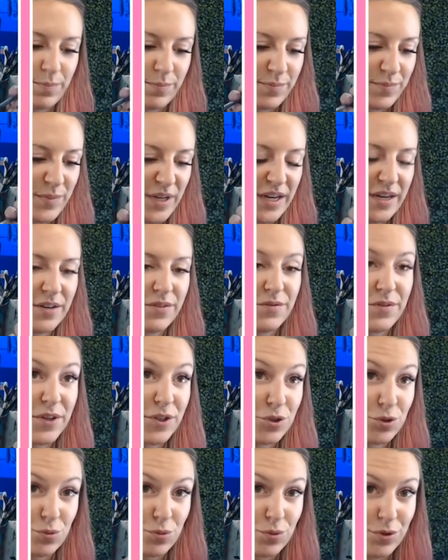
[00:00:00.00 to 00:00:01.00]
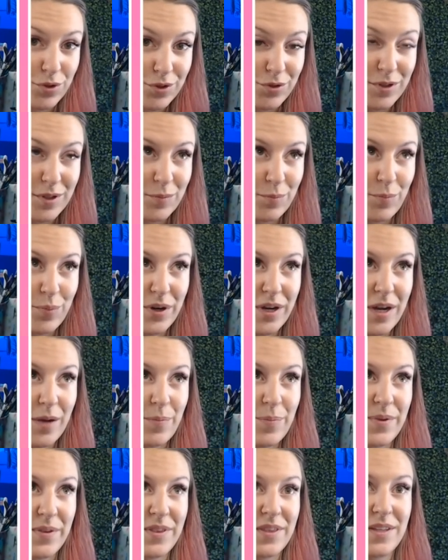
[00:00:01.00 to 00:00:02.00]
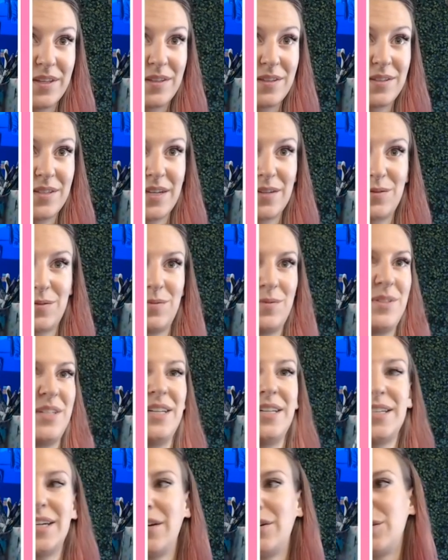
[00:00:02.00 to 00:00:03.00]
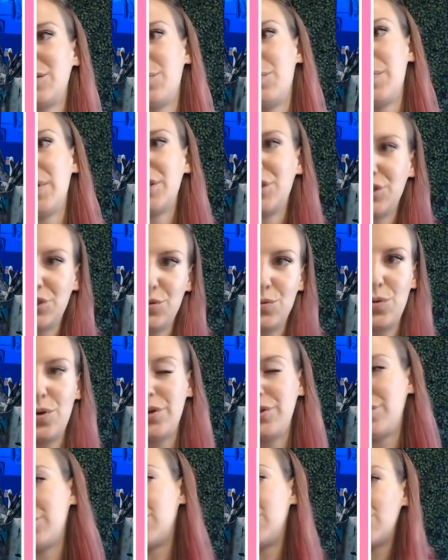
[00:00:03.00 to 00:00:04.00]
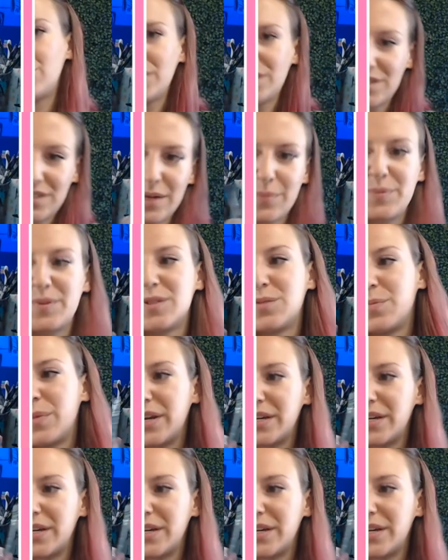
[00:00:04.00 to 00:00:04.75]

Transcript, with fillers: individual, you can bring up the detail as much as you want. You can do these steps as many